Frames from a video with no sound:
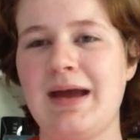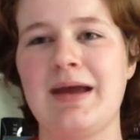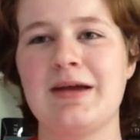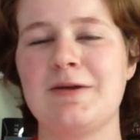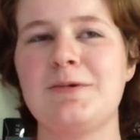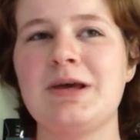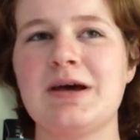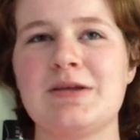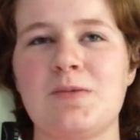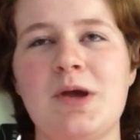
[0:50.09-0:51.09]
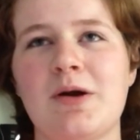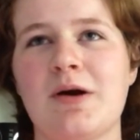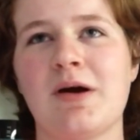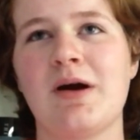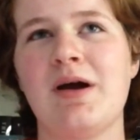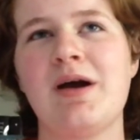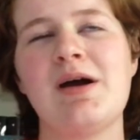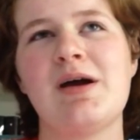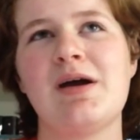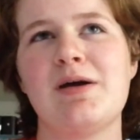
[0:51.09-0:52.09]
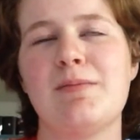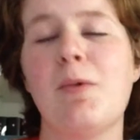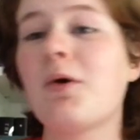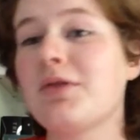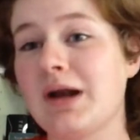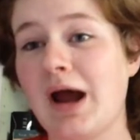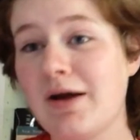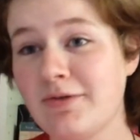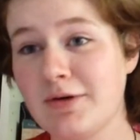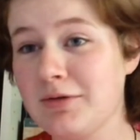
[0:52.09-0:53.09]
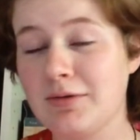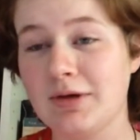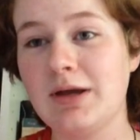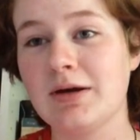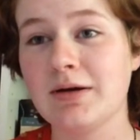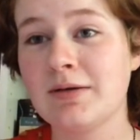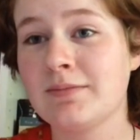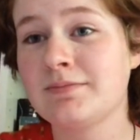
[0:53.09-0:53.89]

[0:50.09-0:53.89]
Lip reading: And because we are more than halfway through the year,